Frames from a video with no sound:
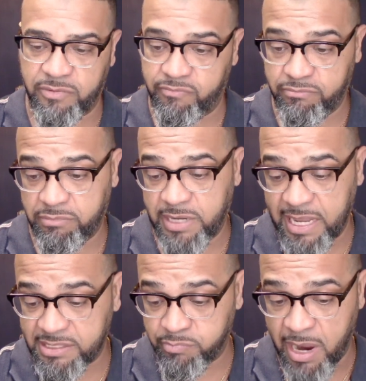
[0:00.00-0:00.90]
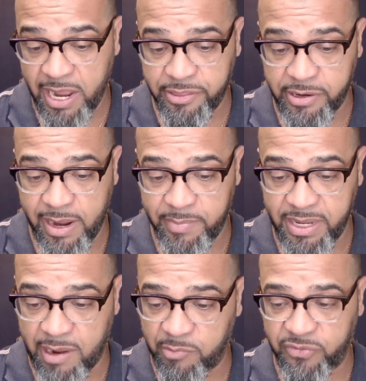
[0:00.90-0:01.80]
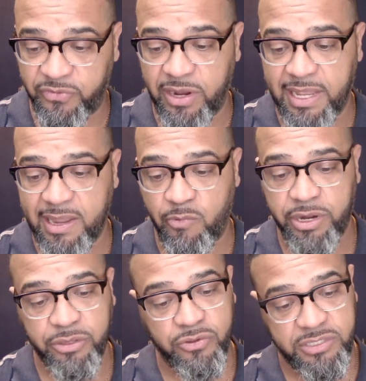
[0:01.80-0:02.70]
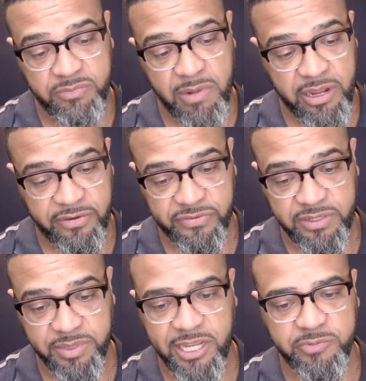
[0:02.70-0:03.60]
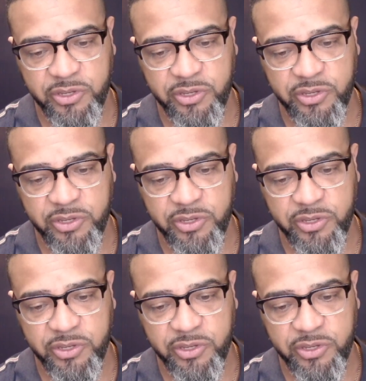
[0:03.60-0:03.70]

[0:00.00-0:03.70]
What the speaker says: a nice monitor. I mean, I almost feel like I want to use this monitor for something else,